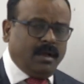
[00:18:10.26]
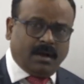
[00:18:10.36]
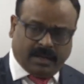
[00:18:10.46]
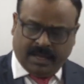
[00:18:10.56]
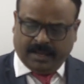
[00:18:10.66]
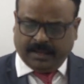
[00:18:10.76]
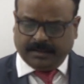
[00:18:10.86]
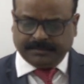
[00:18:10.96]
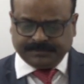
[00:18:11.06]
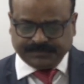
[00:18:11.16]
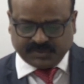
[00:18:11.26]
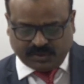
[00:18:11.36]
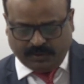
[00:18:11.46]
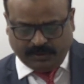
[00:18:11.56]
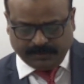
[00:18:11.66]
okay,
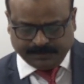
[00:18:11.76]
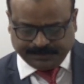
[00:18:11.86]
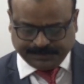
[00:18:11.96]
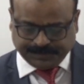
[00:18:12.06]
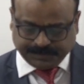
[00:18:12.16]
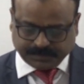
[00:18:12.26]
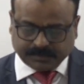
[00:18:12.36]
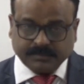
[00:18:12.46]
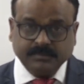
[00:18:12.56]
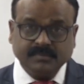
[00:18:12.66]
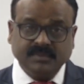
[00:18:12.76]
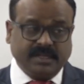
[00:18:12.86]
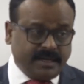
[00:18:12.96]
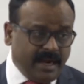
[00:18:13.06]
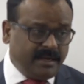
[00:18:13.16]
so
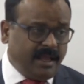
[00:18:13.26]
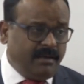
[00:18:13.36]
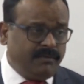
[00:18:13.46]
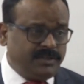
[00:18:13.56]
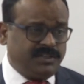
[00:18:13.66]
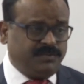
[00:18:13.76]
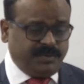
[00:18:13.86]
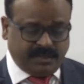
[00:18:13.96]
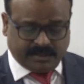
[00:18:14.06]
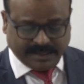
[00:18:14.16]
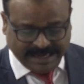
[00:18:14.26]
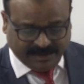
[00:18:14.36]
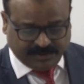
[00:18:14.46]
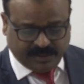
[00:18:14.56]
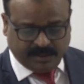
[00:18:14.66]
the data which is being
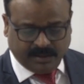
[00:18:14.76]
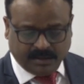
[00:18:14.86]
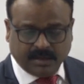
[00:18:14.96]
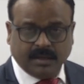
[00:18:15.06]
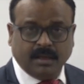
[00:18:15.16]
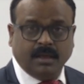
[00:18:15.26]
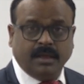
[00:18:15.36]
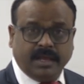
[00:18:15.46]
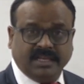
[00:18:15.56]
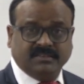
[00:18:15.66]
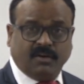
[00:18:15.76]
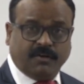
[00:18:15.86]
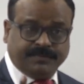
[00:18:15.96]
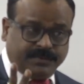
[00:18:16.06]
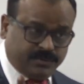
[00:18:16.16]
collected is
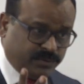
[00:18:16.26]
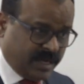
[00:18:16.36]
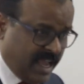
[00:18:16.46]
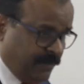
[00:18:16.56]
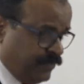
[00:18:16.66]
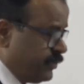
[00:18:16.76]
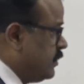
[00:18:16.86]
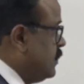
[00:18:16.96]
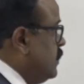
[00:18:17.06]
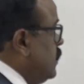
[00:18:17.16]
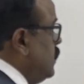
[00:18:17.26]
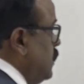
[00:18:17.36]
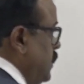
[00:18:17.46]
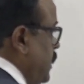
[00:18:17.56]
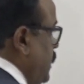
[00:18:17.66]
of two types. The